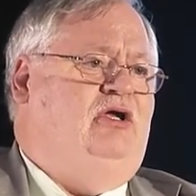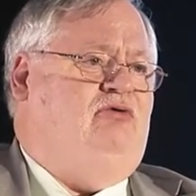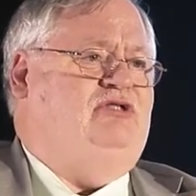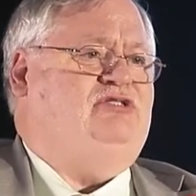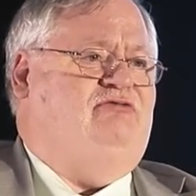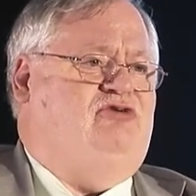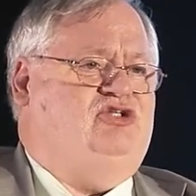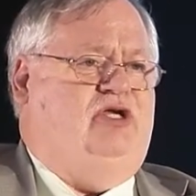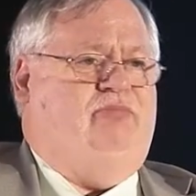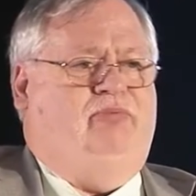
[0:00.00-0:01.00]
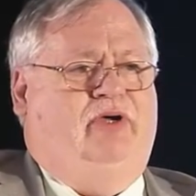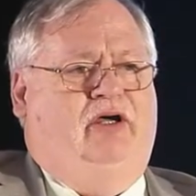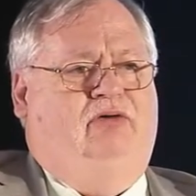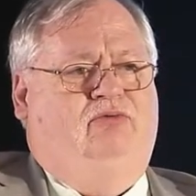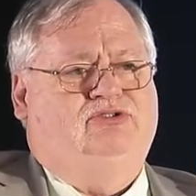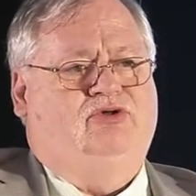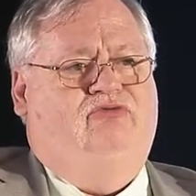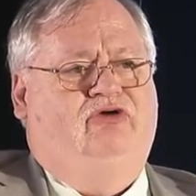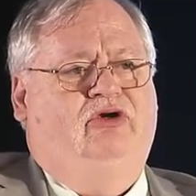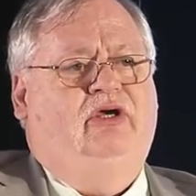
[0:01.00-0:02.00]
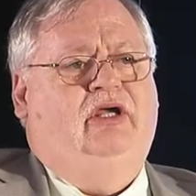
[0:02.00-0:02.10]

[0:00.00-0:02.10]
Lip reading: receivership was over,